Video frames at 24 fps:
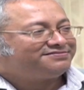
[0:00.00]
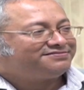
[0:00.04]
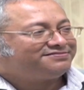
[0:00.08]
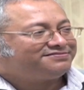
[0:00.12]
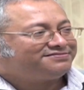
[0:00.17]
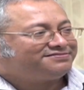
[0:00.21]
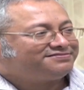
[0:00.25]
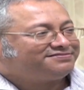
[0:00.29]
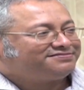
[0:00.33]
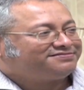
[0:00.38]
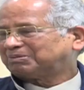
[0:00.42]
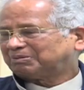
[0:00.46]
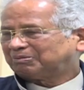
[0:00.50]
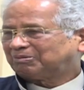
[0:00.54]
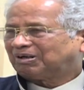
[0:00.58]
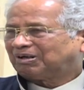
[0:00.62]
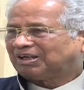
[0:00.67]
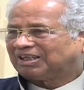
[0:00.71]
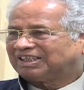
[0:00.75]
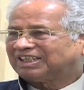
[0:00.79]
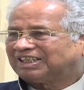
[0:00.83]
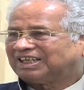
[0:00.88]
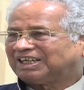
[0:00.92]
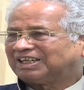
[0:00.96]
Other people
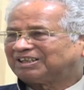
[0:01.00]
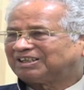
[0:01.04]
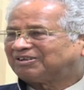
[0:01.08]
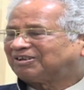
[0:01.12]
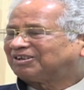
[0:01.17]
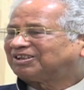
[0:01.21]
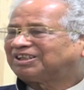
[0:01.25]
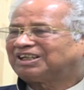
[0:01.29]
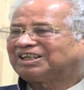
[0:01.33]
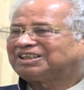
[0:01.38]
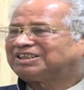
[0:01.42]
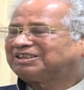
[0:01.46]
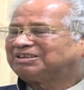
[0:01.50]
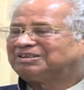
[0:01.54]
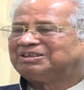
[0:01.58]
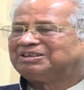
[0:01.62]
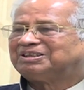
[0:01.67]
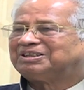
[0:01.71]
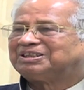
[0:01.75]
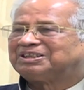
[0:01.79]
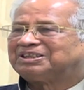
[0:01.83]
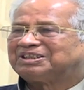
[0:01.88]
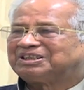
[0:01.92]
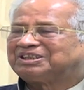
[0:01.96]
are there. Not that
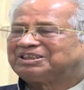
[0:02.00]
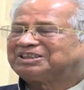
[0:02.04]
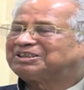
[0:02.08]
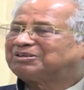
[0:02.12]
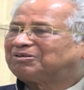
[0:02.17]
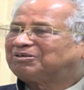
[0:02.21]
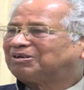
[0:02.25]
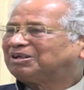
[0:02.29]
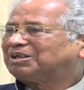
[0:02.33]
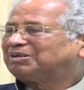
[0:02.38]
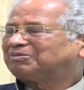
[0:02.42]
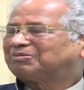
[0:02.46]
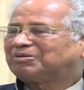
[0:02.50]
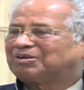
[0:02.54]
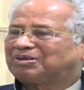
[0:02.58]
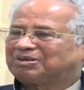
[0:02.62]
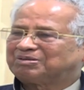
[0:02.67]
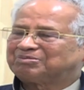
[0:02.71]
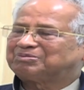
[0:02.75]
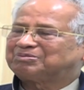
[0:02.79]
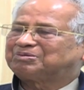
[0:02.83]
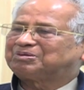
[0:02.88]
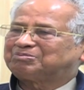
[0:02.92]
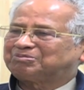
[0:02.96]
it is only
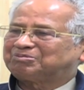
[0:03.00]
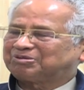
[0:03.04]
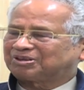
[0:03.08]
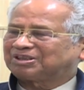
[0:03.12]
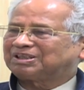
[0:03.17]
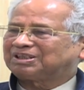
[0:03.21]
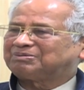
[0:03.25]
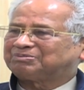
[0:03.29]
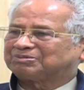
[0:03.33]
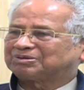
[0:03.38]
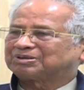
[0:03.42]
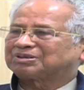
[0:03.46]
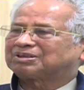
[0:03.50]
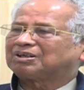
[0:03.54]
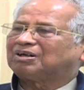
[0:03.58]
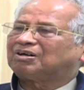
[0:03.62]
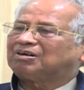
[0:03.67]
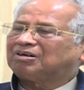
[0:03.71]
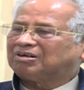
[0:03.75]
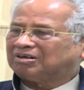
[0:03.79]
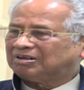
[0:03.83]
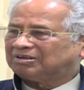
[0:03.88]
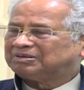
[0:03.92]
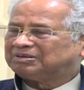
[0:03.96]
for Muslims.
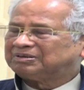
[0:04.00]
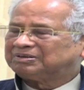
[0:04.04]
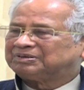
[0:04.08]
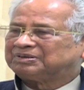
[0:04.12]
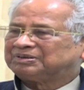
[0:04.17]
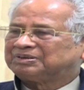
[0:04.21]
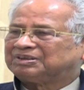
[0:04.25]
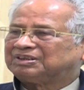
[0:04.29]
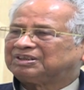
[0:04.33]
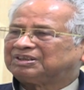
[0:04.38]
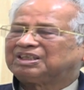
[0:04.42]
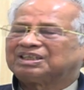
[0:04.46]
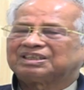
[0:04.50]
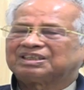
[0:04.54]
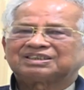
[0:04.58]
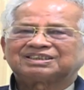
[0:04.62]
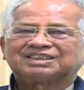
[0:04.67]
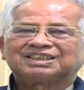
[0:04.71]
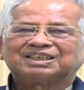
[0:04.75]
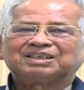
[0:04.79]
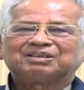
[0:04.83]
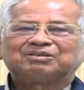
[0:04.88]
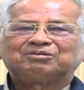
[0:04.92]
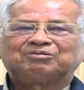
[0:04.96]
They
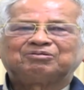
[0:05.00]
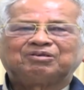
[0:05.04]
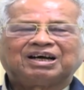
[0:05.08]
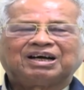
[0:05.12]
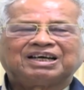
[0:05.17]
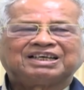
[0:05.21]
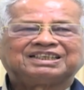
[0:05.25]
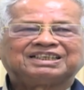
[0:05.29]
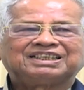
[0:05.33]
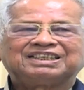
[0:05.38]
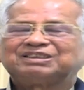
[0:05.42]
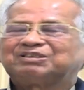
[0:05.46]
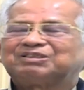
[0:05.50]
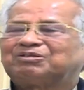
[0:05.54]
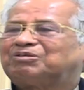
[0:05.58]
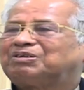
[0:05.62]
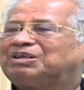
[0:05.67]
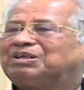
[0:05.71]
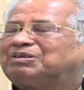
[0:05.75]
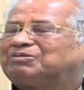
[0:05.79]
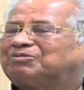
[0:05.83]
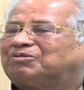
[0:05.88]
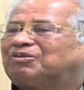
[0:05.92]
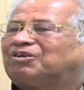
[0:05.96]
say, why it is
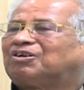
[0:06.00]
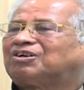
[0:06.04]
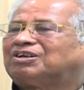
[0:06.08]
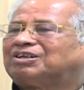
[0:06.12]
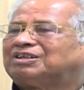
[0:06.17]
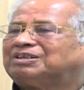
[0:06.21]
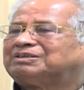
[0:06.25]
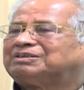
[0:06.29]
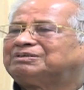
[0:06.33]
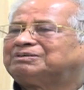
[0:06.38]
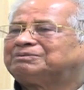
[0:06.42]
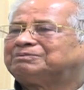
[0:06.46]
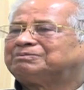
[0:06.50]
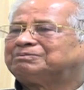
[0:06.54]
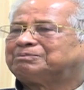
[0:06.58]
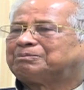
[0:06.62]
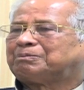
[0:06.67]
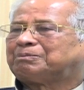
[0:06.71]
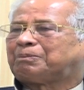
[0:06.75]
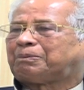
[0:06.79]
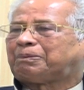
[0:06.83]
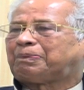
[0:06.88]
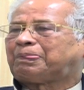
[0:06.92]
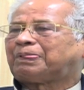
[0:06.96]
only for
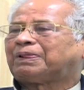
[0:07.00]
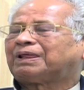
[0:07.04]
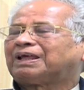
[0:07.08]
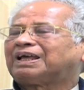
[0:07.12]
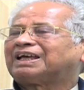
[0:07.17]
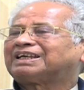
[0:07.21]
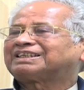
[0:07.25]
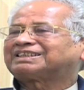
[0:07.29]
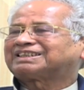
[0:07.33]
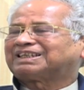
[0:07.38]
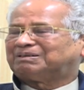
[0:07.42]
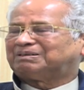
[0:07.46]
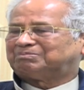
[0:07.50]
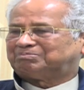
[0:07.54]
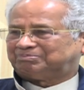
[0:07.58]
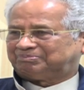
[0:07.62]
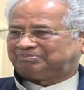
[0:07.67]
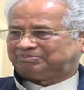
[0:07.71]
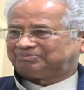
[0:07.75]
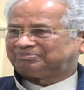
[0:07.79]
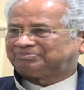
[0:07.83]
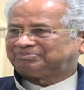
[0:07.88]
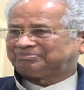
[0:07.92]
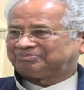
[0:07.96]
Assam?
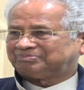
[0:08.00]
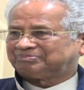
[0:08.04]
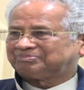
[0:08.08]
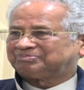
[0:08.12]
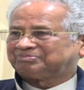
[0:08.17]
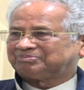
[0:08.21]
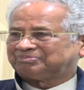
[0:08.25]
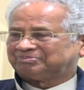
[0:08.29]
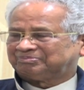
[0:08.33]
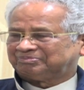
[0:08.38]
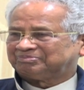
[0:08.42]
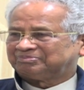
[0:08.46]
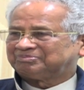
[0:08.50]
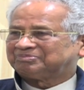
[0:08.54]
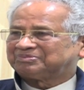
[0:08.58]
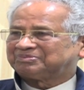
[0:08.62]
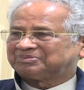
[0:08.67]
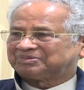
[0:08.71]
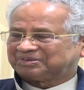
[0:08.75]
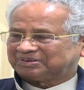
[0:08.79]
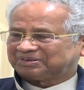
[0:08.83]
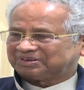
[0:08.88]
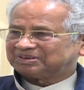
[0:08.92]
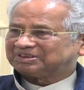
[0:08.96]

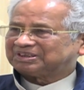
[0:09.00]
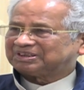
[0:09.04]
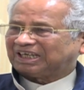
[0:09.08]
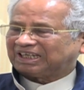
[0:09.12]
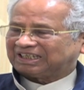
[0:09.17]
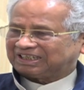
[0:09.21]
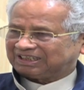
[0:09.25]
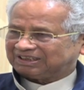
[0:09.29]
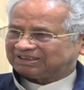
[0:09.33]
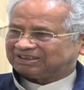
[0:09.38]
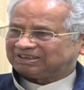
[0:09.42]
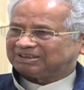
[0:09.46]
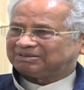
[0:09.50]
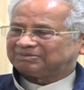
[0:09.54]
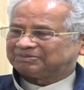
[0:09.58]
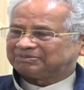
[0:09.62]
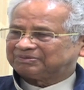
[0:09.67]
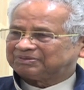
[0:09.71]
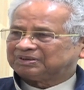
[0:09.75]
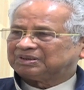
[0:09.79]
That is there.